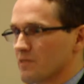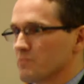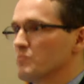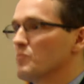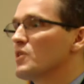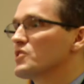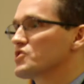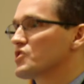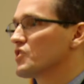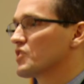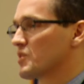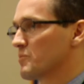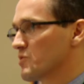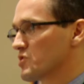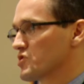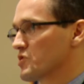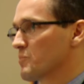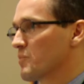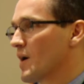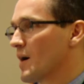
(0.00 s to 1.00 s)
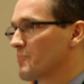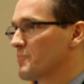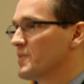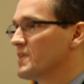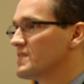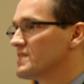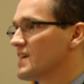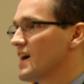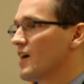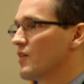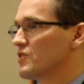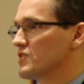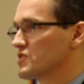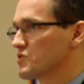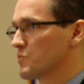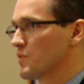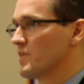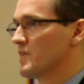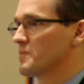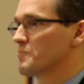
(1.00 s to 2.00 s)
much of the commercial property in town
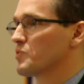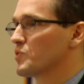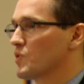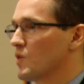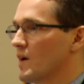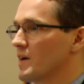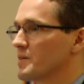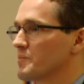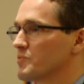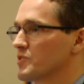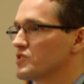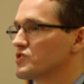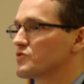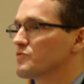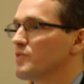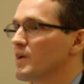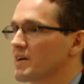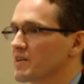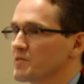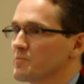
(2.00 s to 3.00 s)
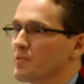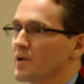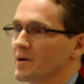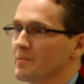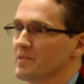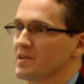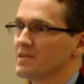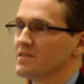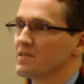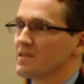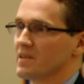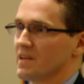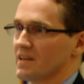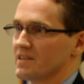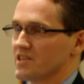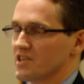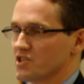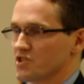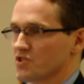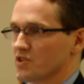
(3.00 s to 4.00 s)
is within Quantic Ridge Fire
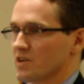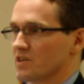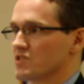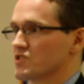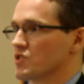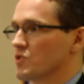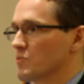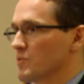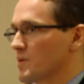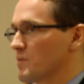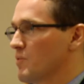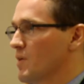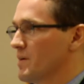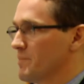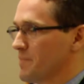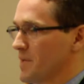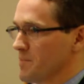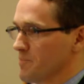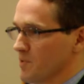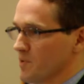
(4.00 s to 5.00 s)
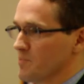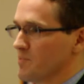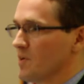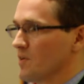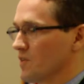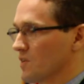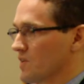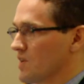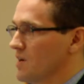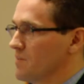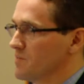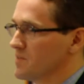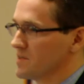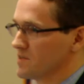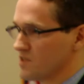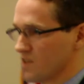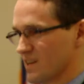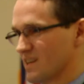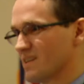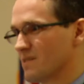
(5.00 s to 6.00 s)
Department district, so we want people to be able to come
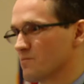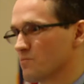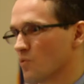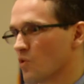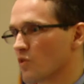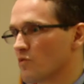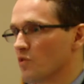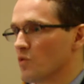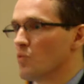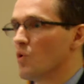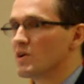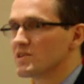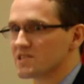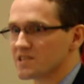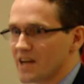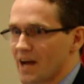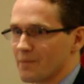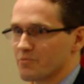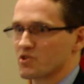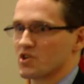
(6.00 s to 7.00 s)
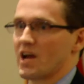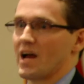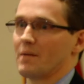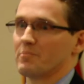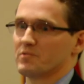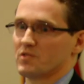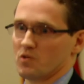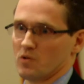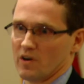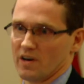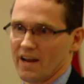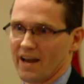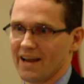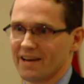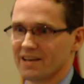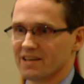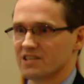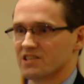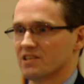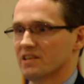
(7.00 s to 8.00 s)
in more of a one-stop shop to our
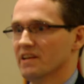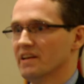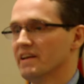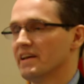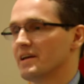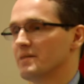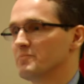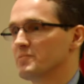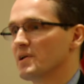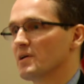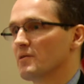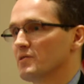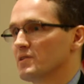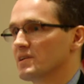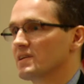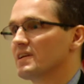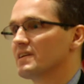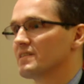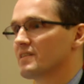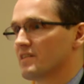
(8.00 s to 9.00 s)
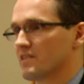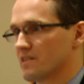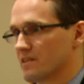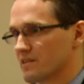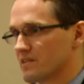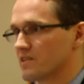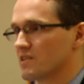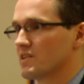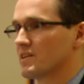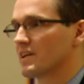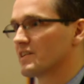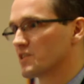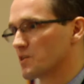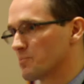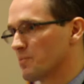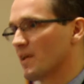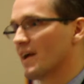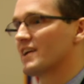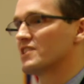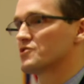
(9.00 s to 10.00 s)
annex and be able to get their
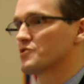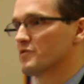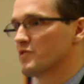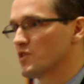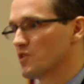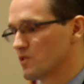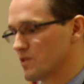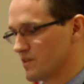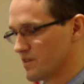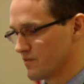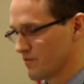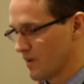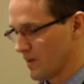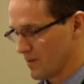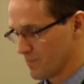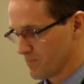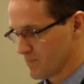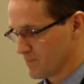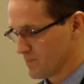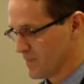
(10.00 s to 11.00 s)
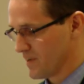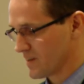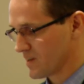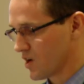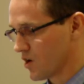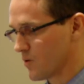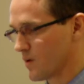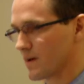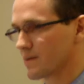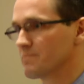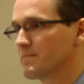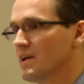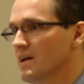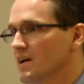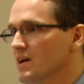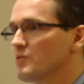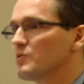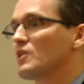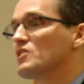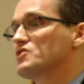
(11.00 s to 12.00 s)
plans reviewed and development going.
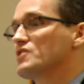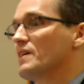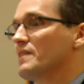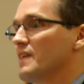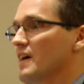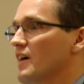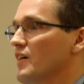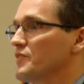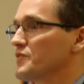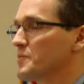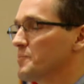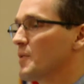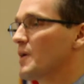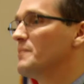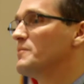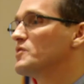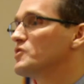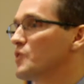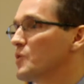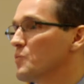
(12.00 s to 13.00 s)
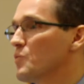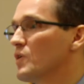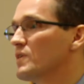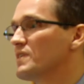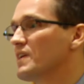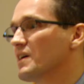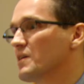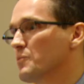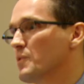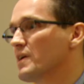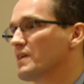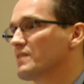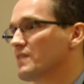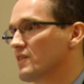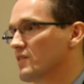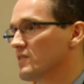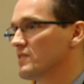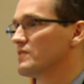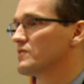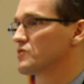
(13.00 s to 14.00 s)
We also have the health department doing 1 day a week
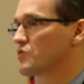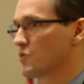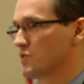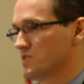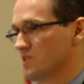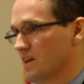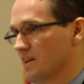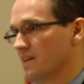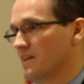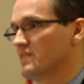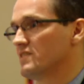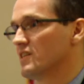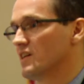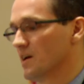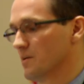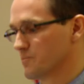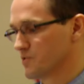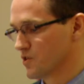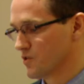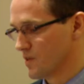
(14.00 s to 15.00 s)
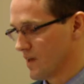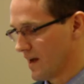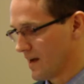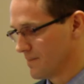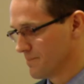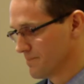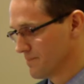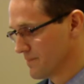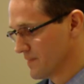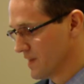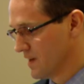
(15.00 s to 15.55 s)
there towards that end to help do that.